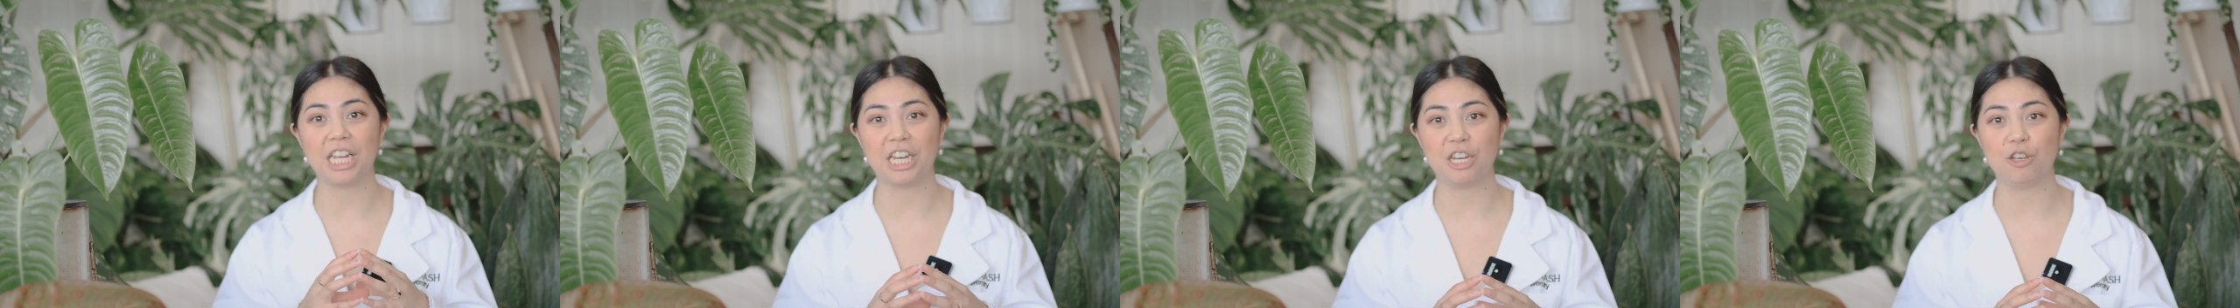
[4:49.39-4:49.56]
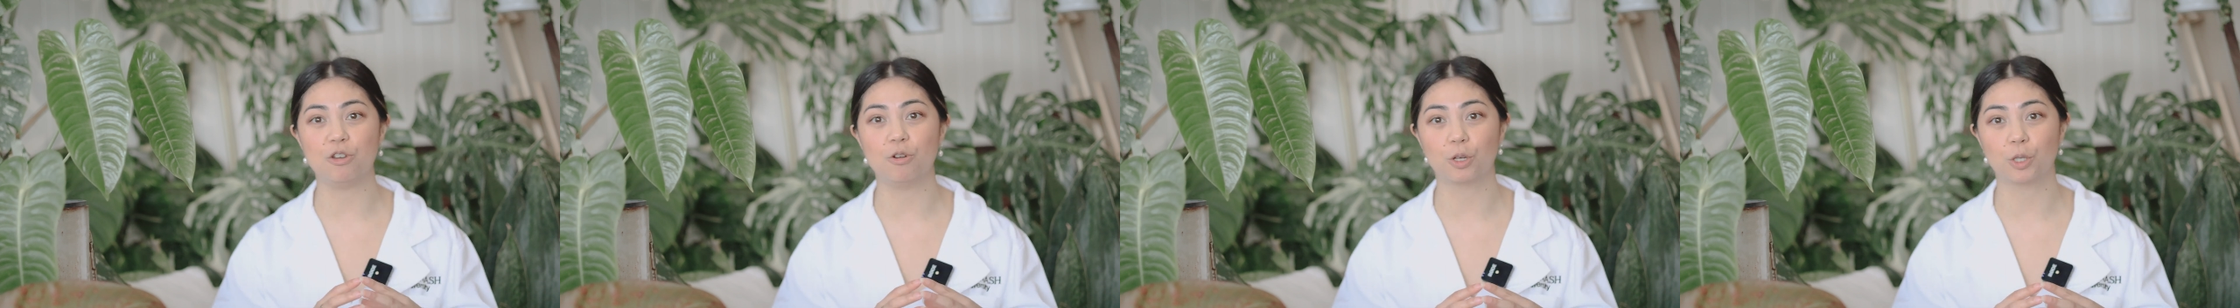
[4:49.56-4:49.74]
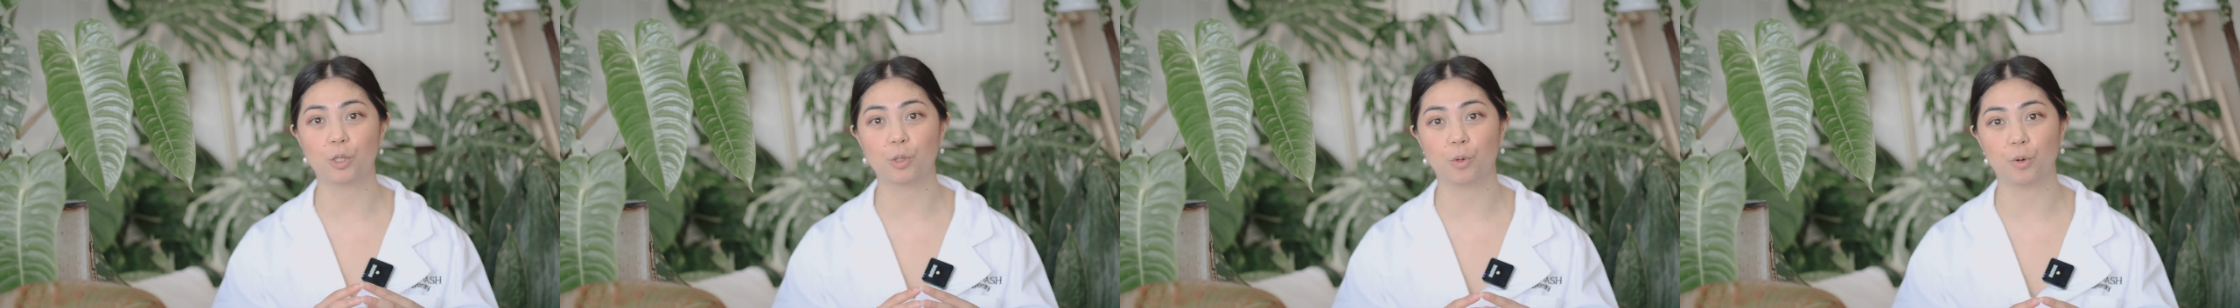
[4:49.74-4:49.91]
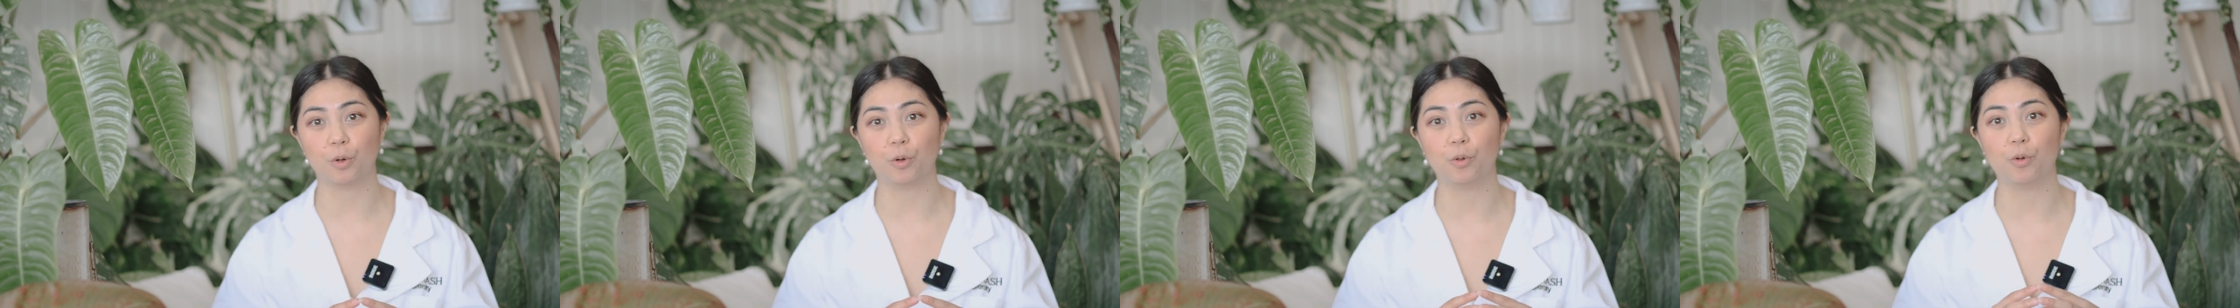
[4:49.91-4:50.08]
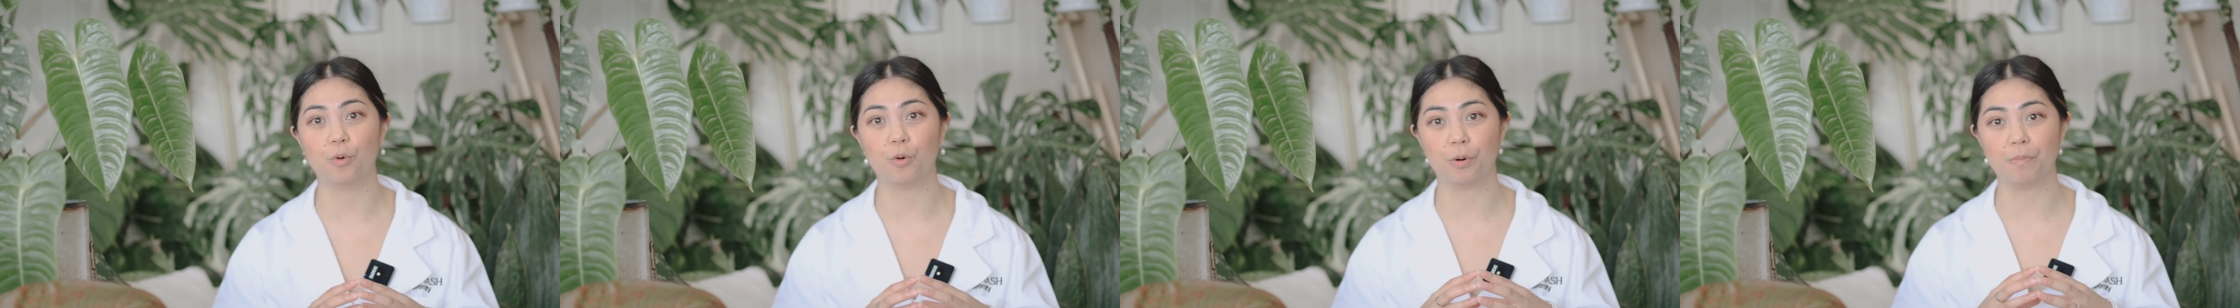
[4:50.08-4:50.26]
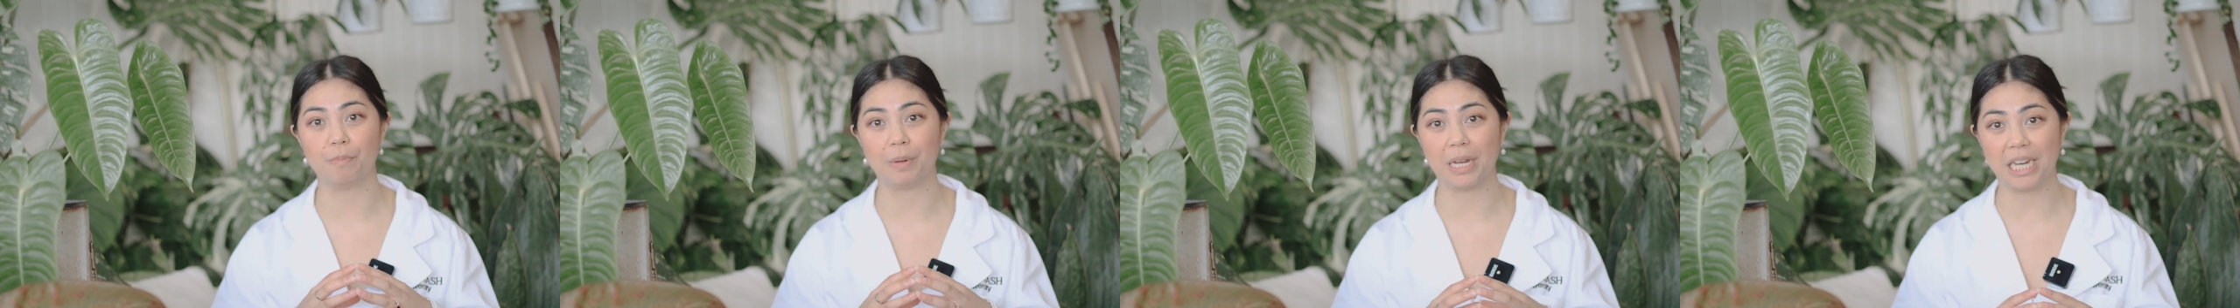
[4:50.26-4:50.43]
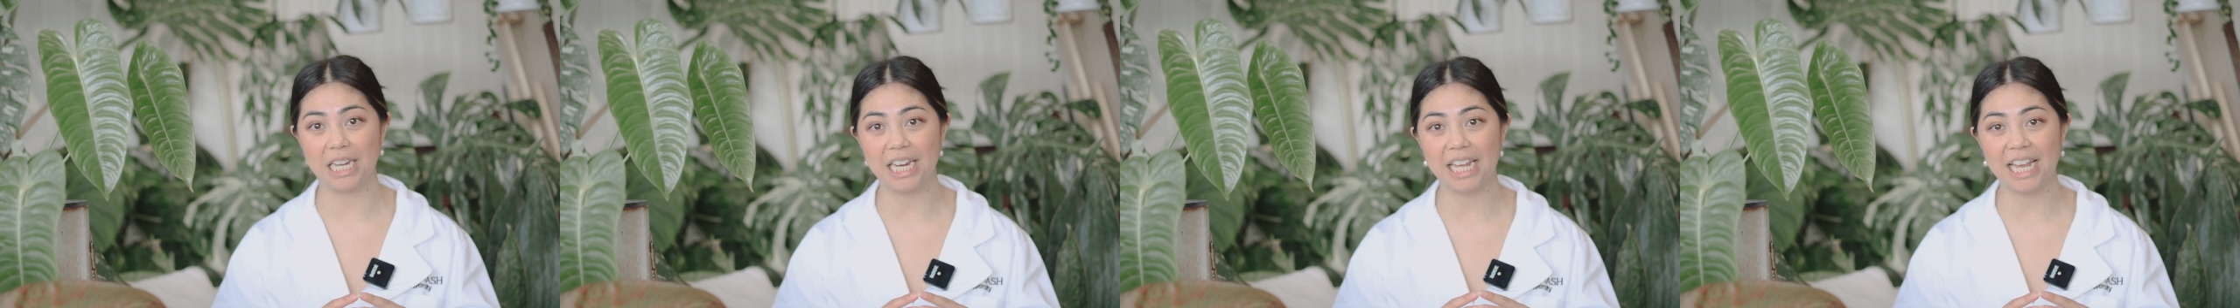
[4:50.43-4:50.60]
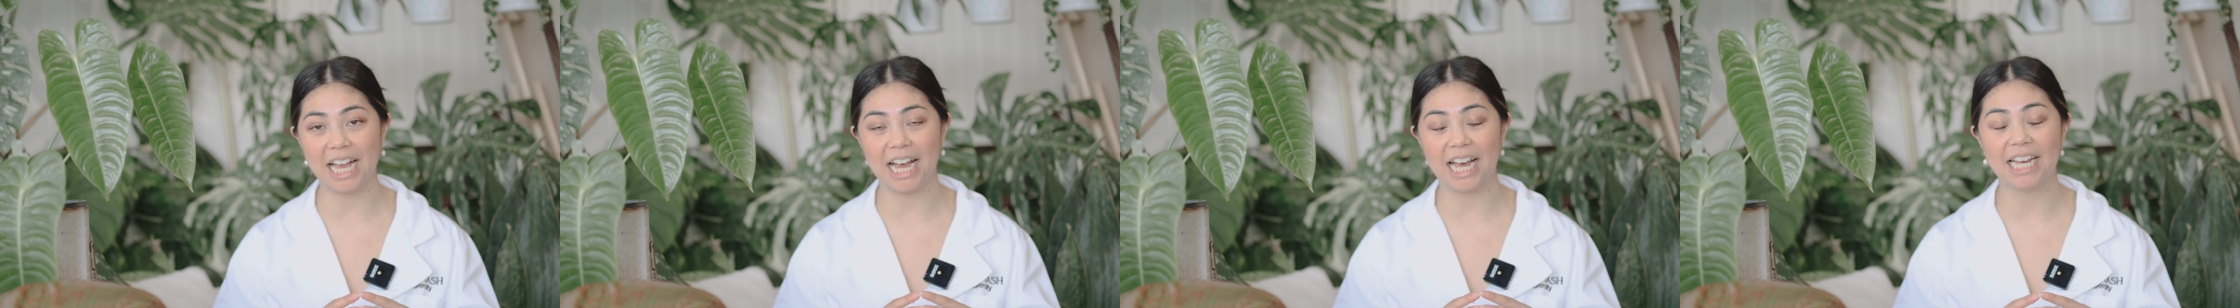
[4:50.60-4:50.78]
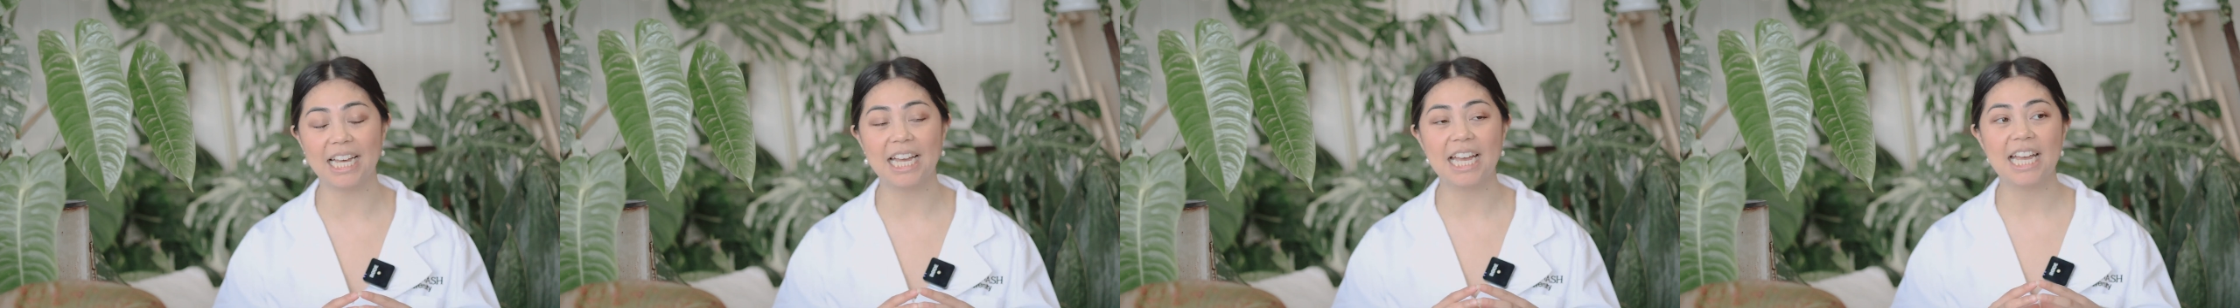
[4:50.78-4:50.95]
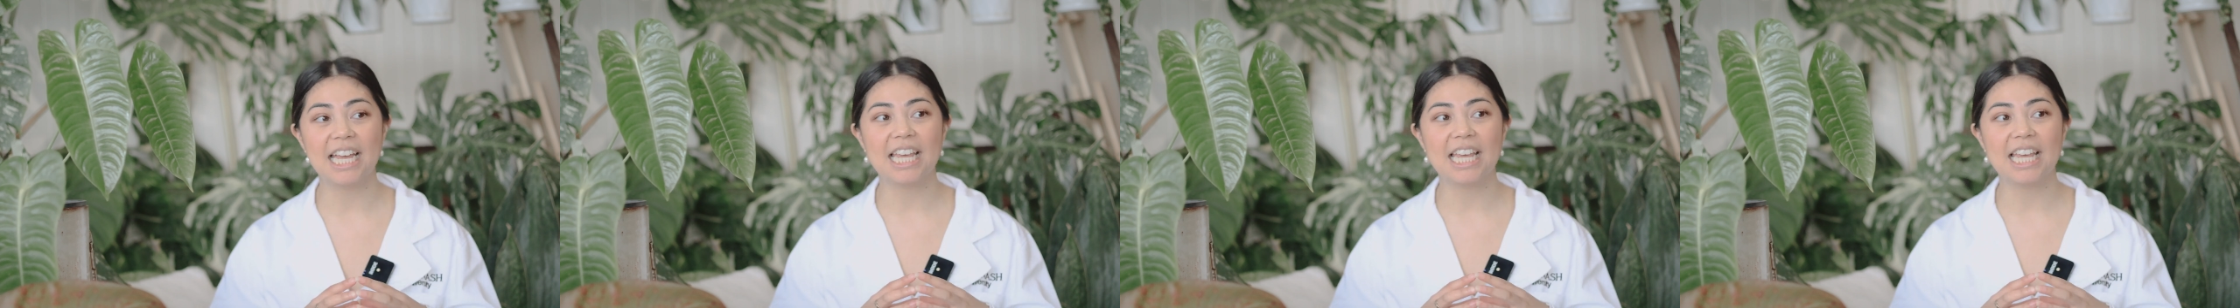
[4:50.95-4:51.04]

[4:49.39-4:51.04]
in your soil or media,